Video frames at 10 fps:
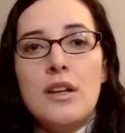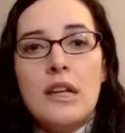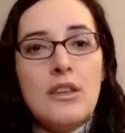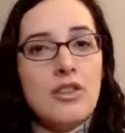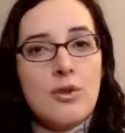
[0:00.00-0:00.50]

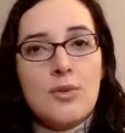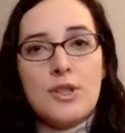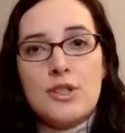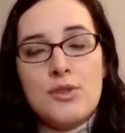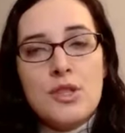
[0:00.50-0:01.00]
either
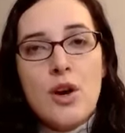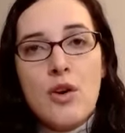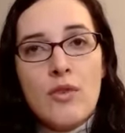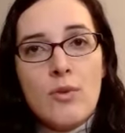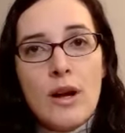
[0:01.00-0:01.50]
reduce the
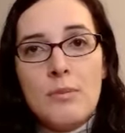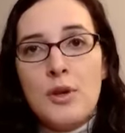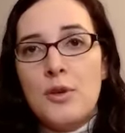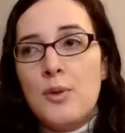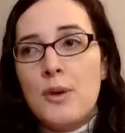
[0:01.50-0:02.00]
overwhelm?
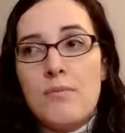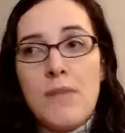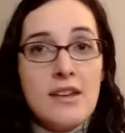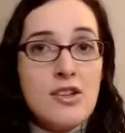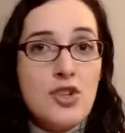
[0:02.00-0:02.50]
Could we
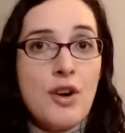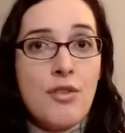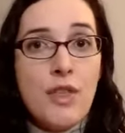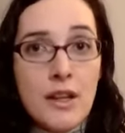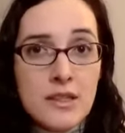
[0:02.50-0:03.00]
manage our
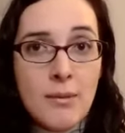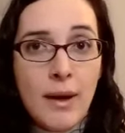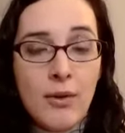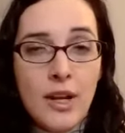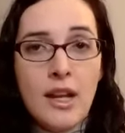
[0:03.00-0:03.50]
thoughts
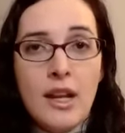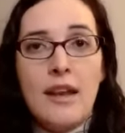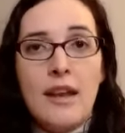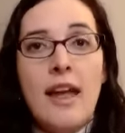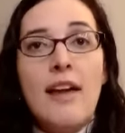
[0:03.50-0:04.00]
about it
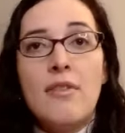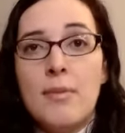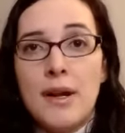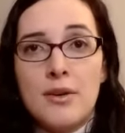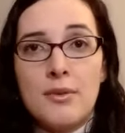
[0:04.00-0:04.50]
and have a
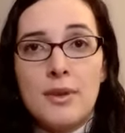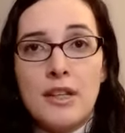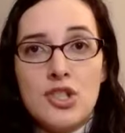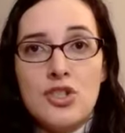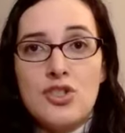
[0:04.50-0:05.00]
better
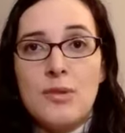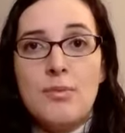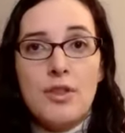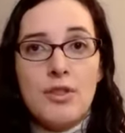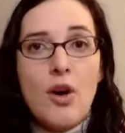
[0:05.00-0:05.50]
relationship
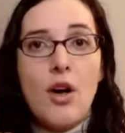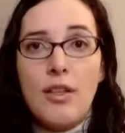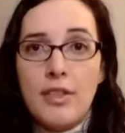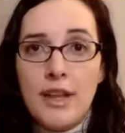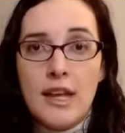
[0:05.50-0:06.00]
with
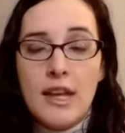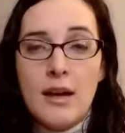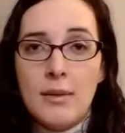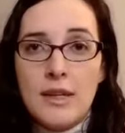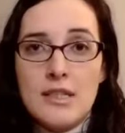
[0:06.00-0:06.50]
all the
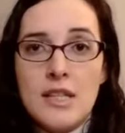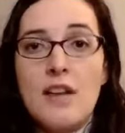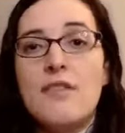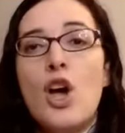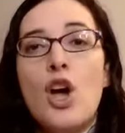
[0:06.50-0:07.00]
incoming stuff?